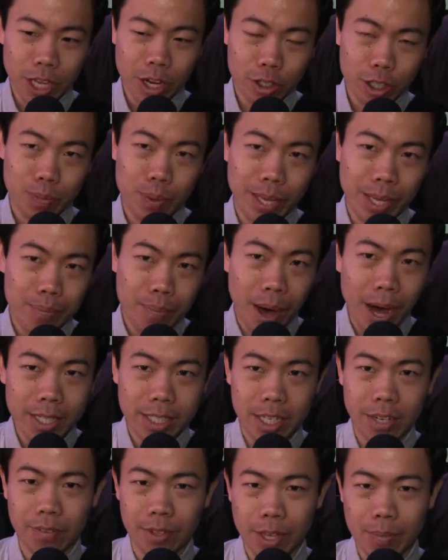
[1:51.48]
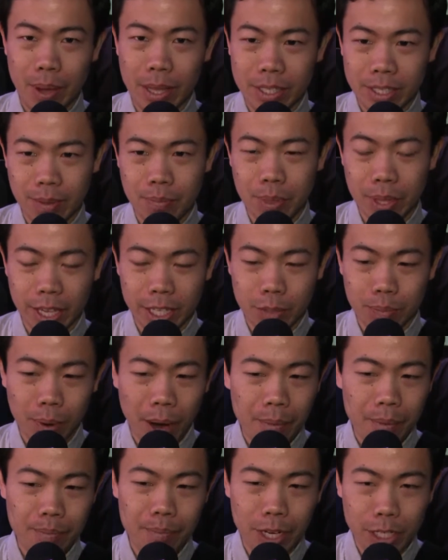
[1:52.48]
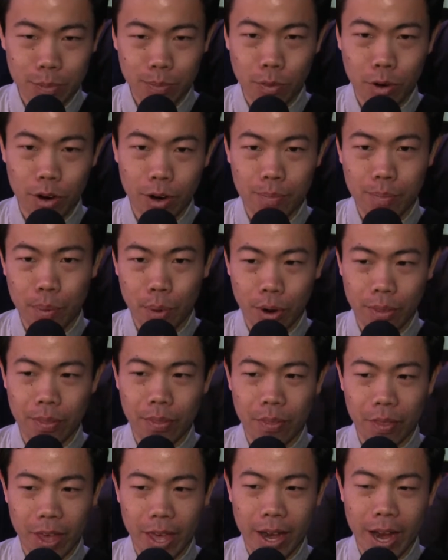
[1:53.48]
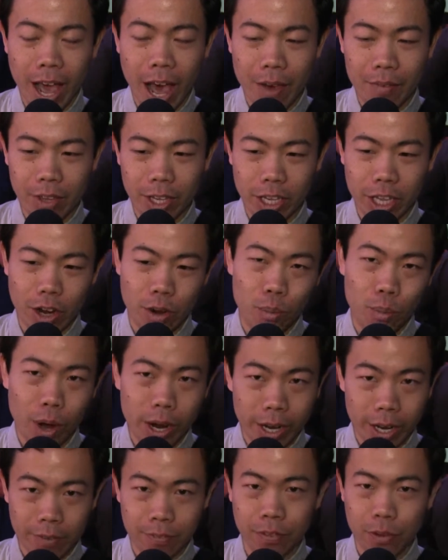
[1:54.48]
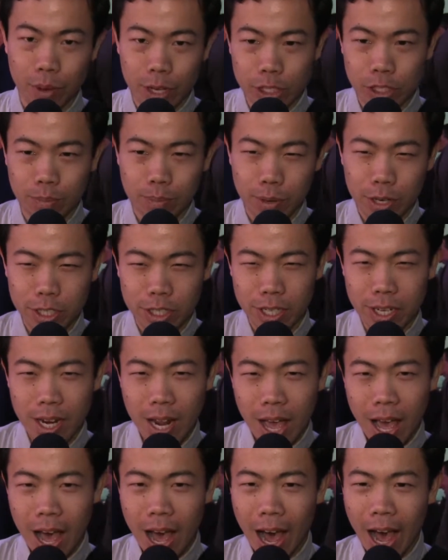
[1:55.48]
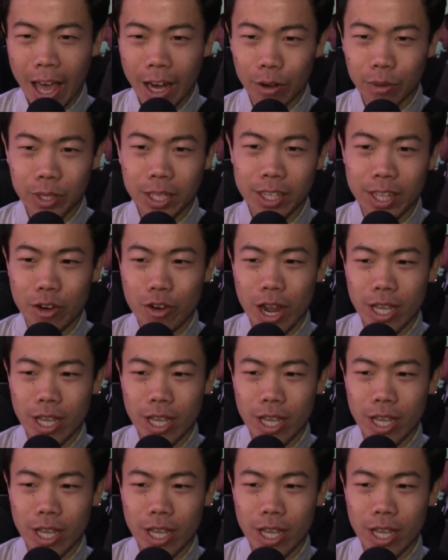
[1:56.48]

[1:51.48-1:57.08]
speaking positively about something is probably much more important than having one influential person. I don't think they're